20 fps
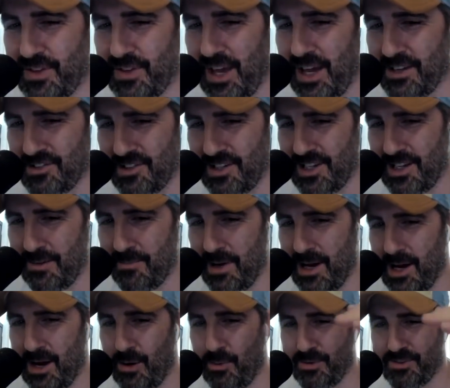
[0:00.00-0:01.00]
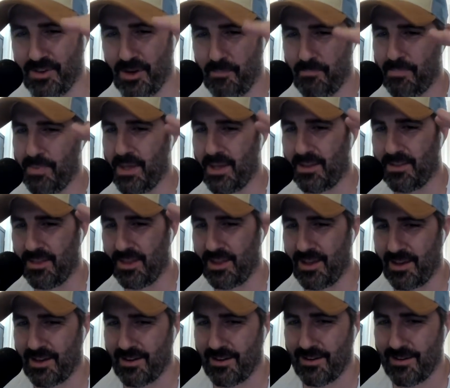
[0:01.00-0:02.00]
casual email? Was it a big
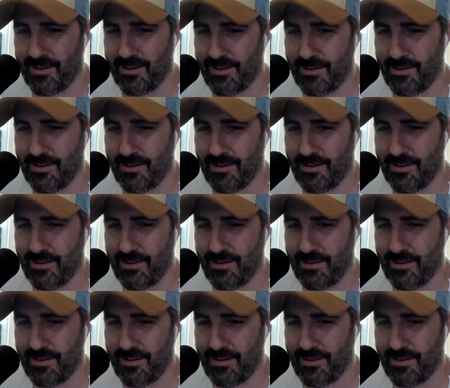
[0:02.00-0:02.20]
thing?